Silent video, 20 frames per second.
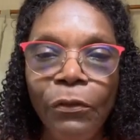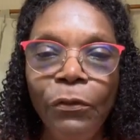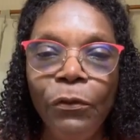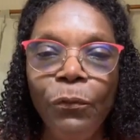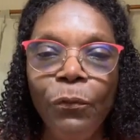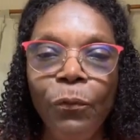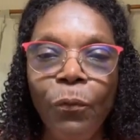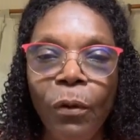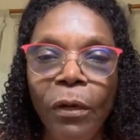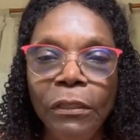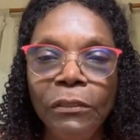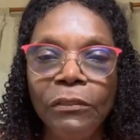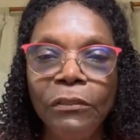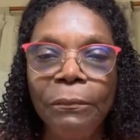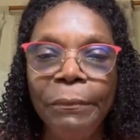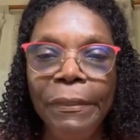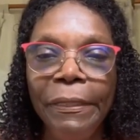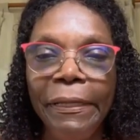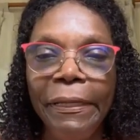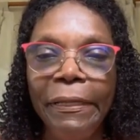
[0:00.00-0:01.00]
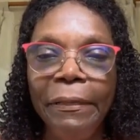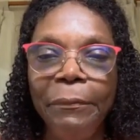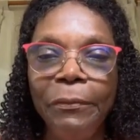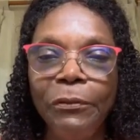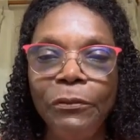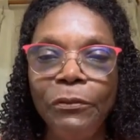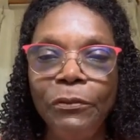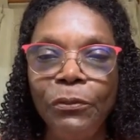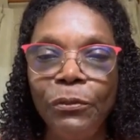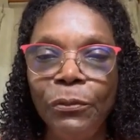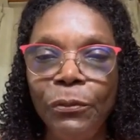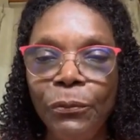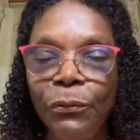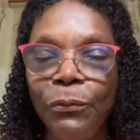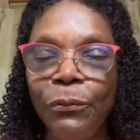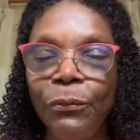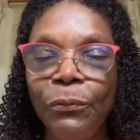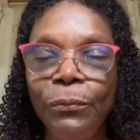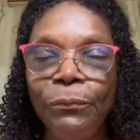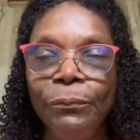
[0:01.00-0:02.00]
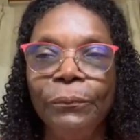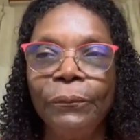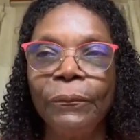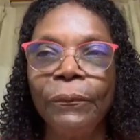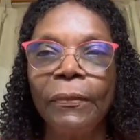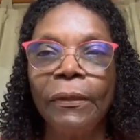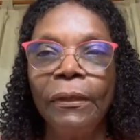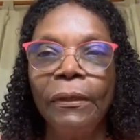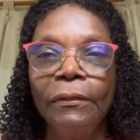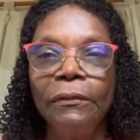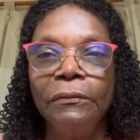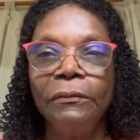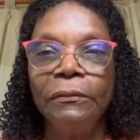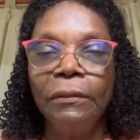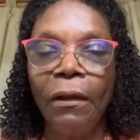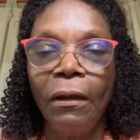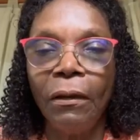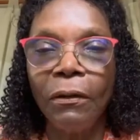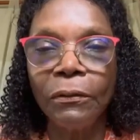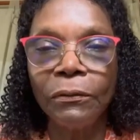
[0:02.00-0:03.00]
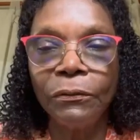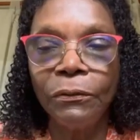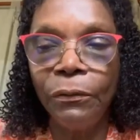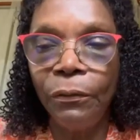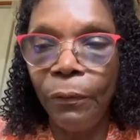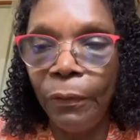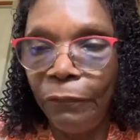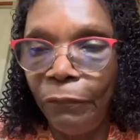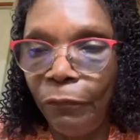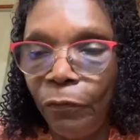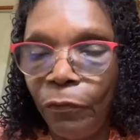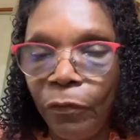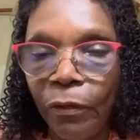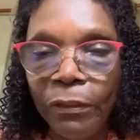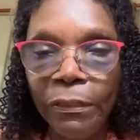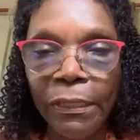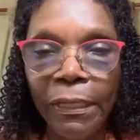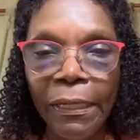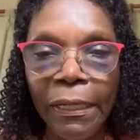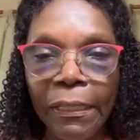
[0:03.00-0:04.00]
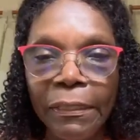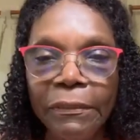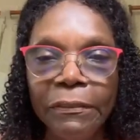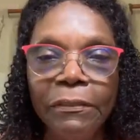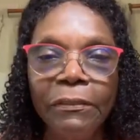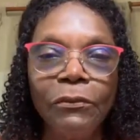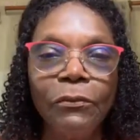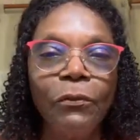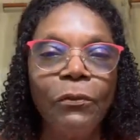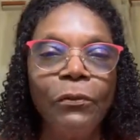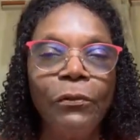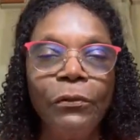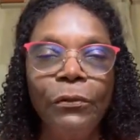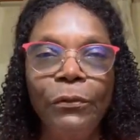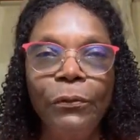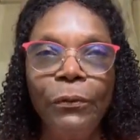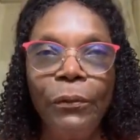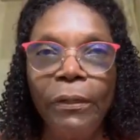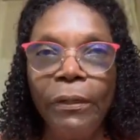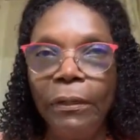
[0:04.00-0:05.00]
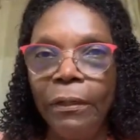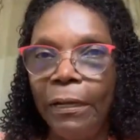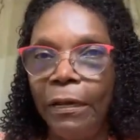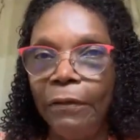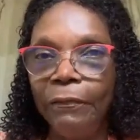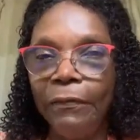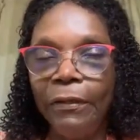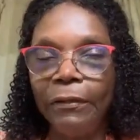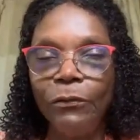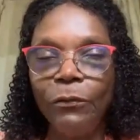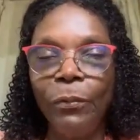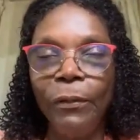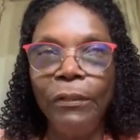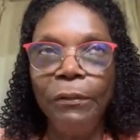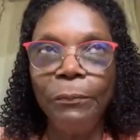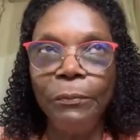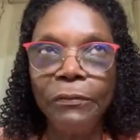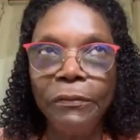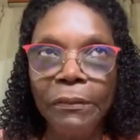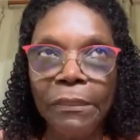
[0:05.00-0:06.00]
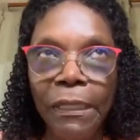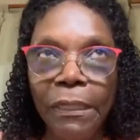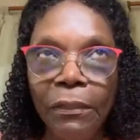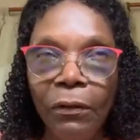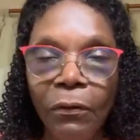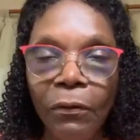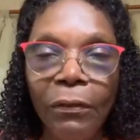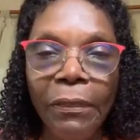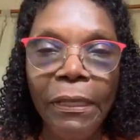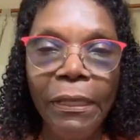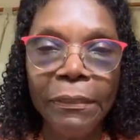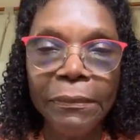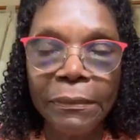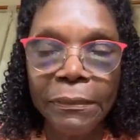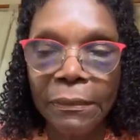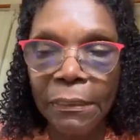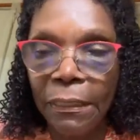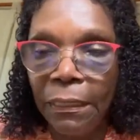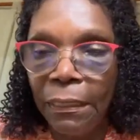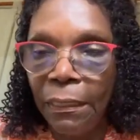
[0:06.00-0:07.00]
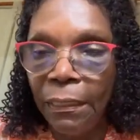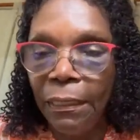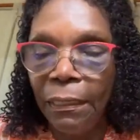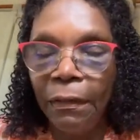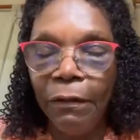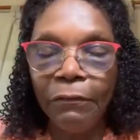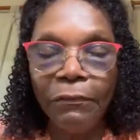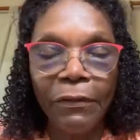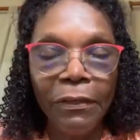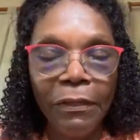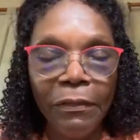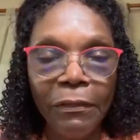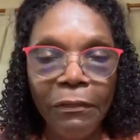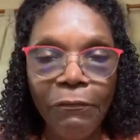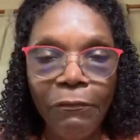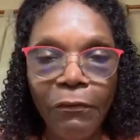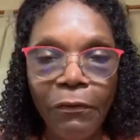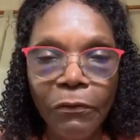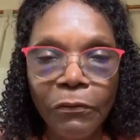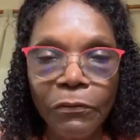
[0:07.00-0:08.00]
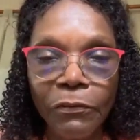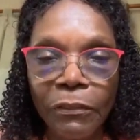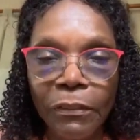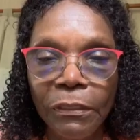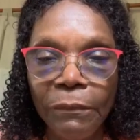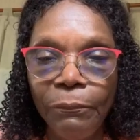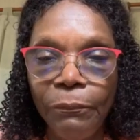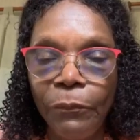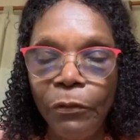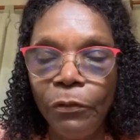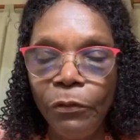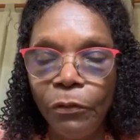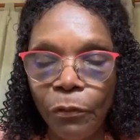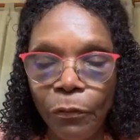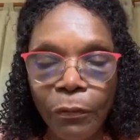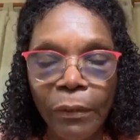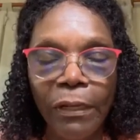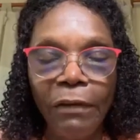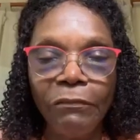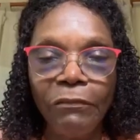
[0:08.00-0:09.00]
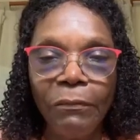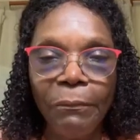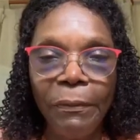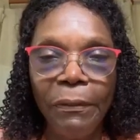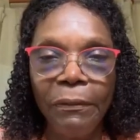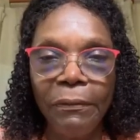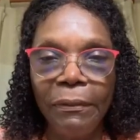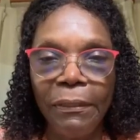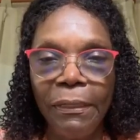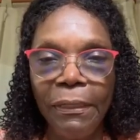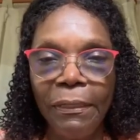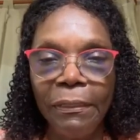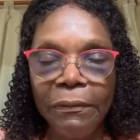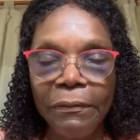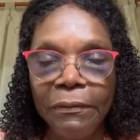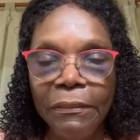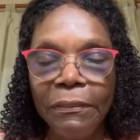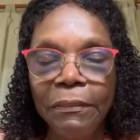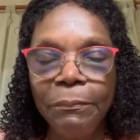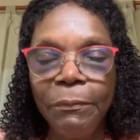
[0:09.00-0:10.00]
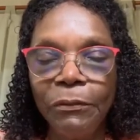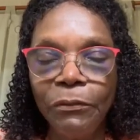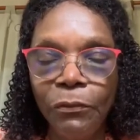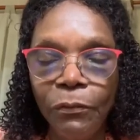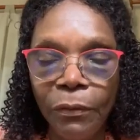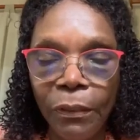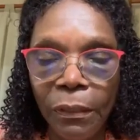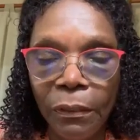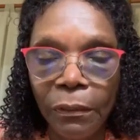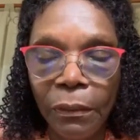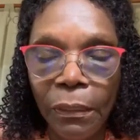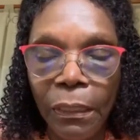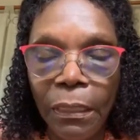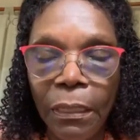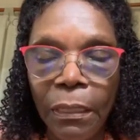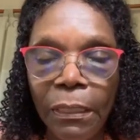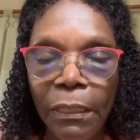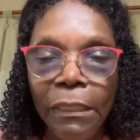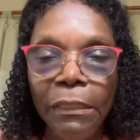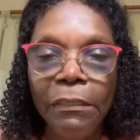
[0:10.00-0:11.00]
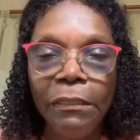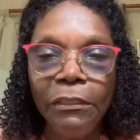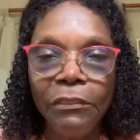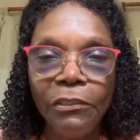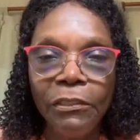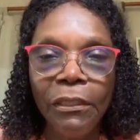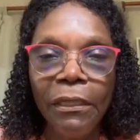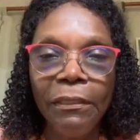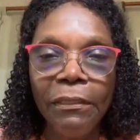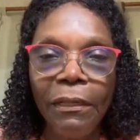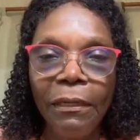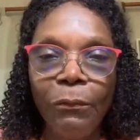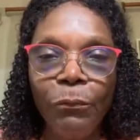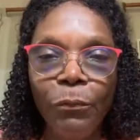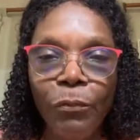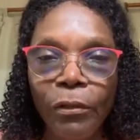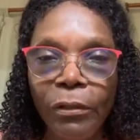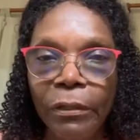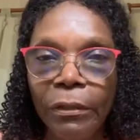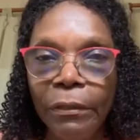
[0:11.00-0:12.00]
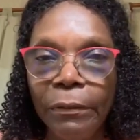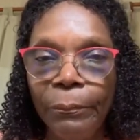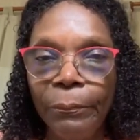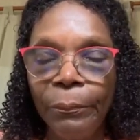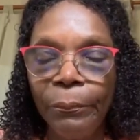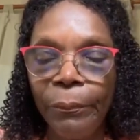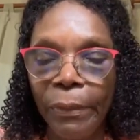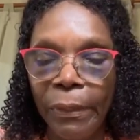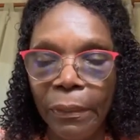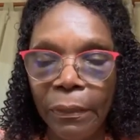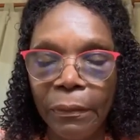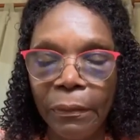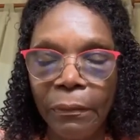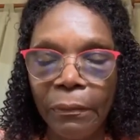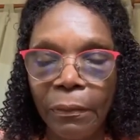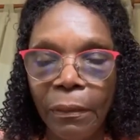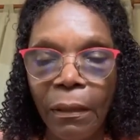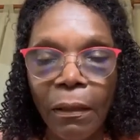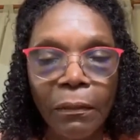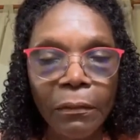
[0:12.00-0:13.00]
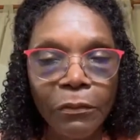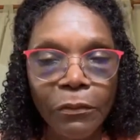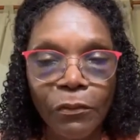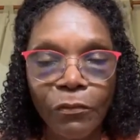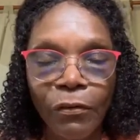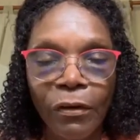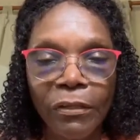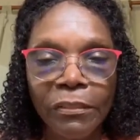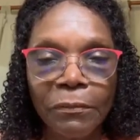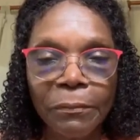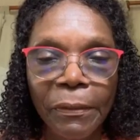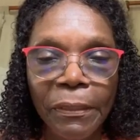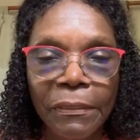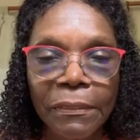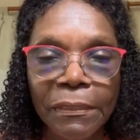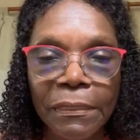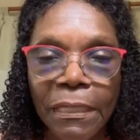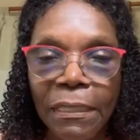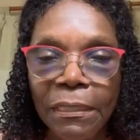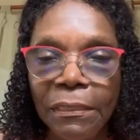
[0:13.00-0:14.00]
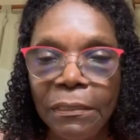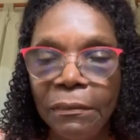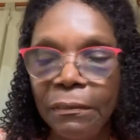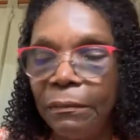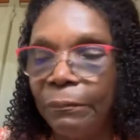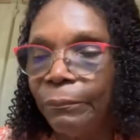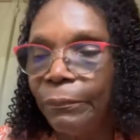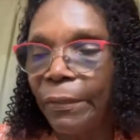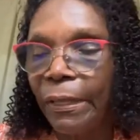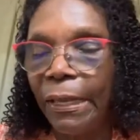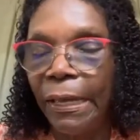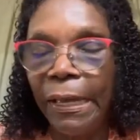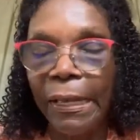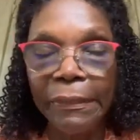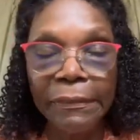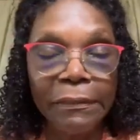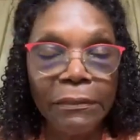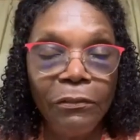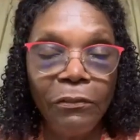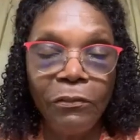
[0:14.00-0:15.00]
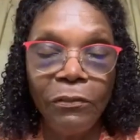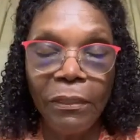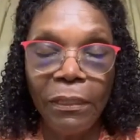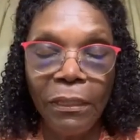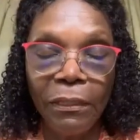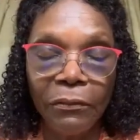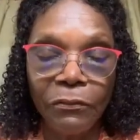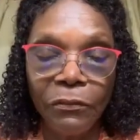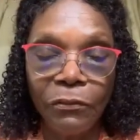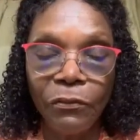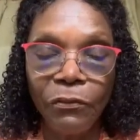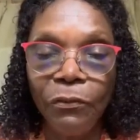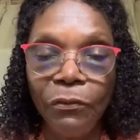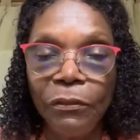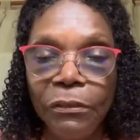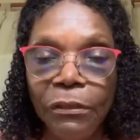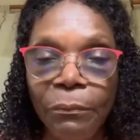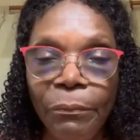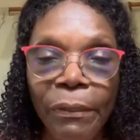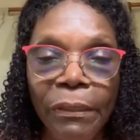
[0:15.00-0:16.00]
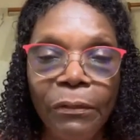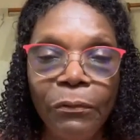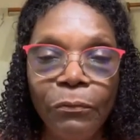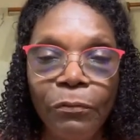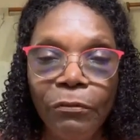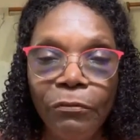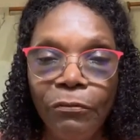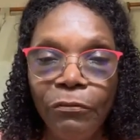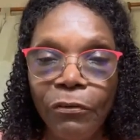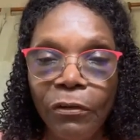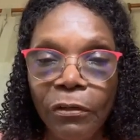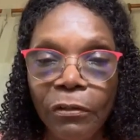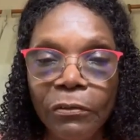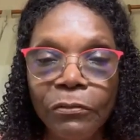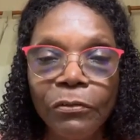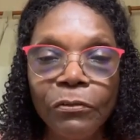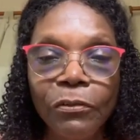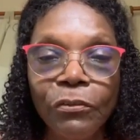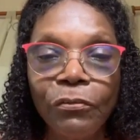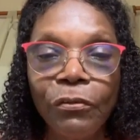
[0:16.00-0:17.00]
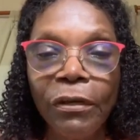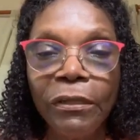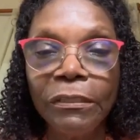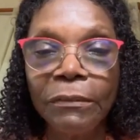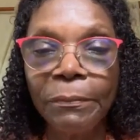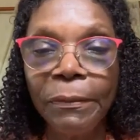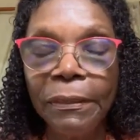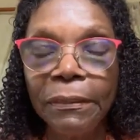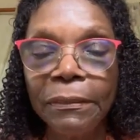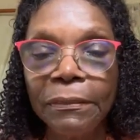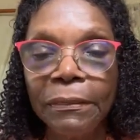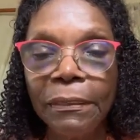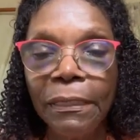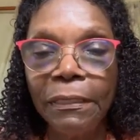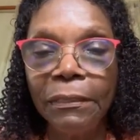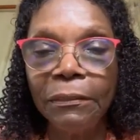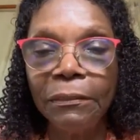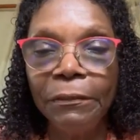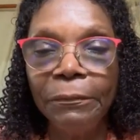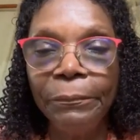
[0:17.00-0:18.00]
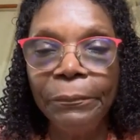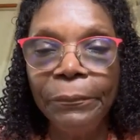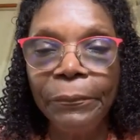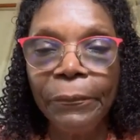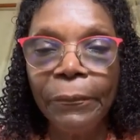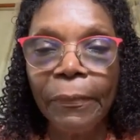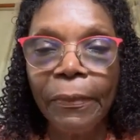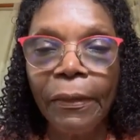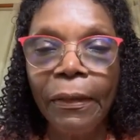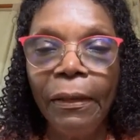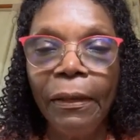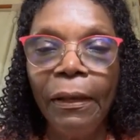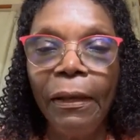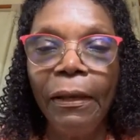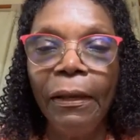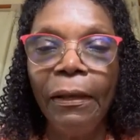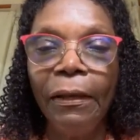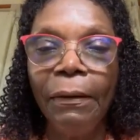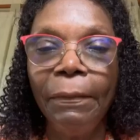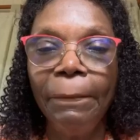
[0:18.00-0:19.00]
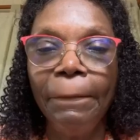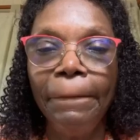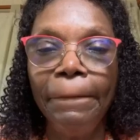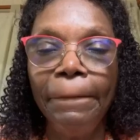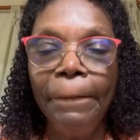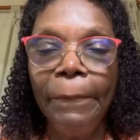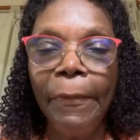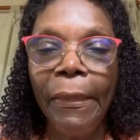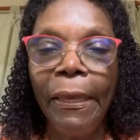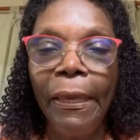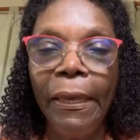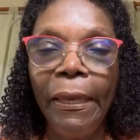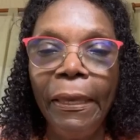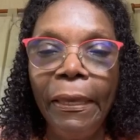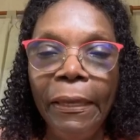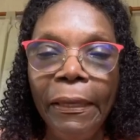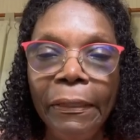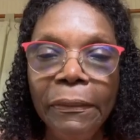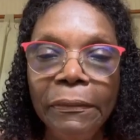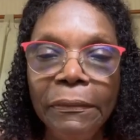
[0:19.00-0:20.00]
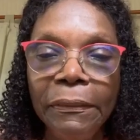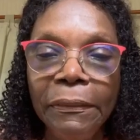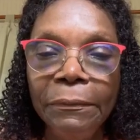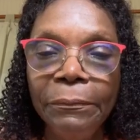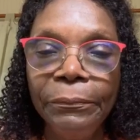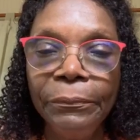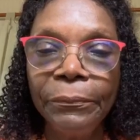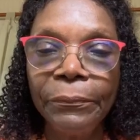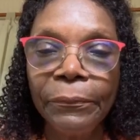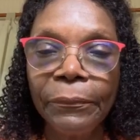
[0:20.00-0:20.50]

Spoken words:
You want to be able to if you're on dialysis or you have that 20% or less of kidney function, you don't have to be on dialysis, but you can initiate that workup by calling a transplant center, asking your dialysis unit to make a referral to the transplant center, and